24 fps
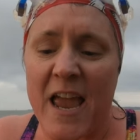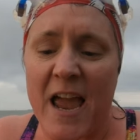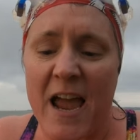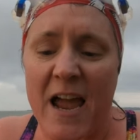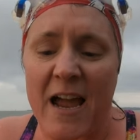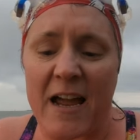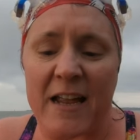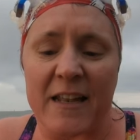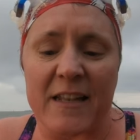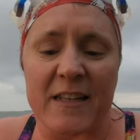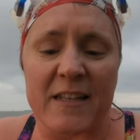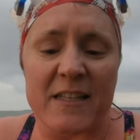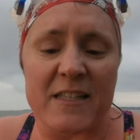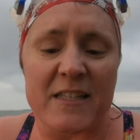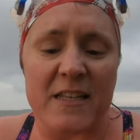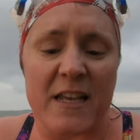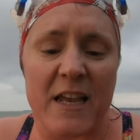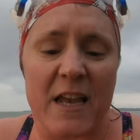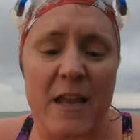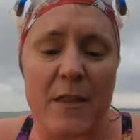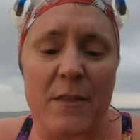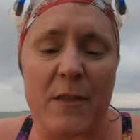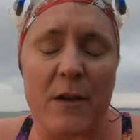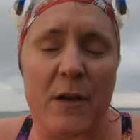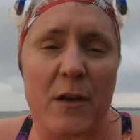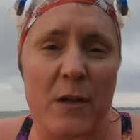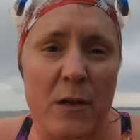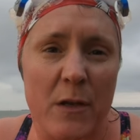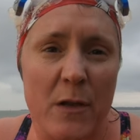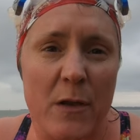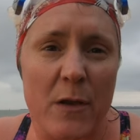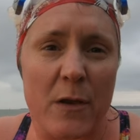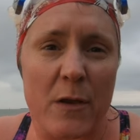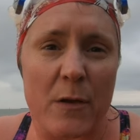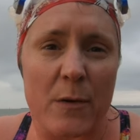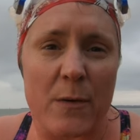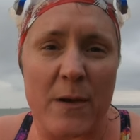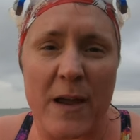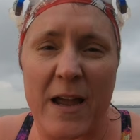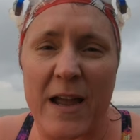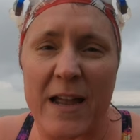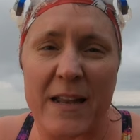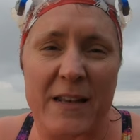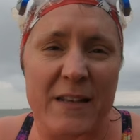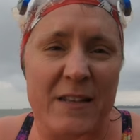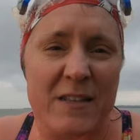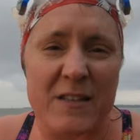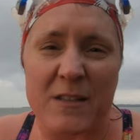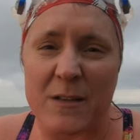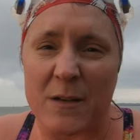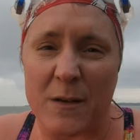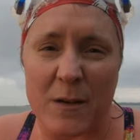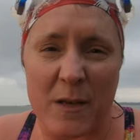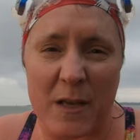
and the glue and